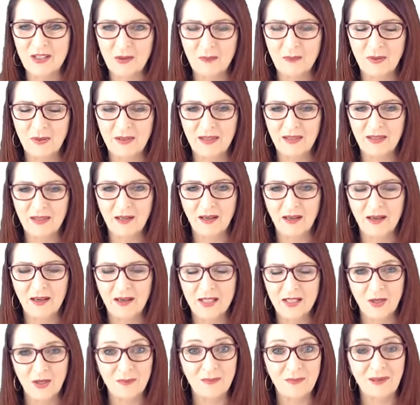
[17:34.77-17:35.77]
But there, I
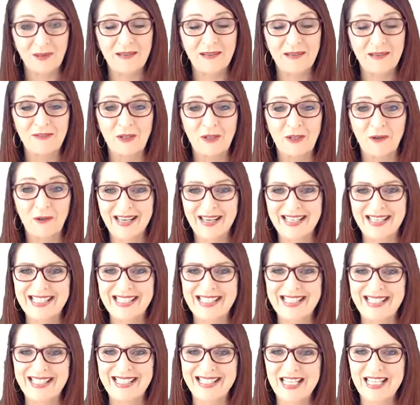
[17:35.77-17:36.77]
don't believe there are any
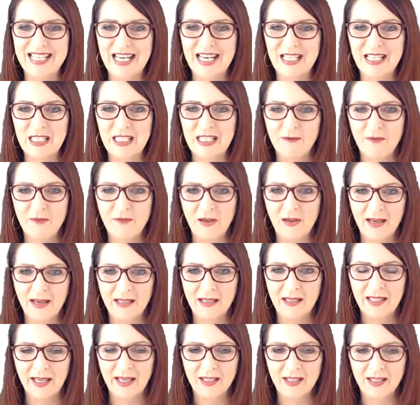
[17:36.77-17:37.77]
such tests for
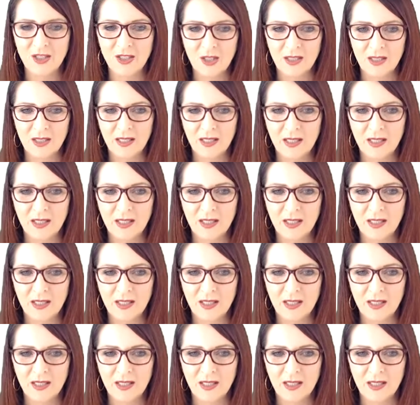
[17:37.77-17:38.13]
ADHD.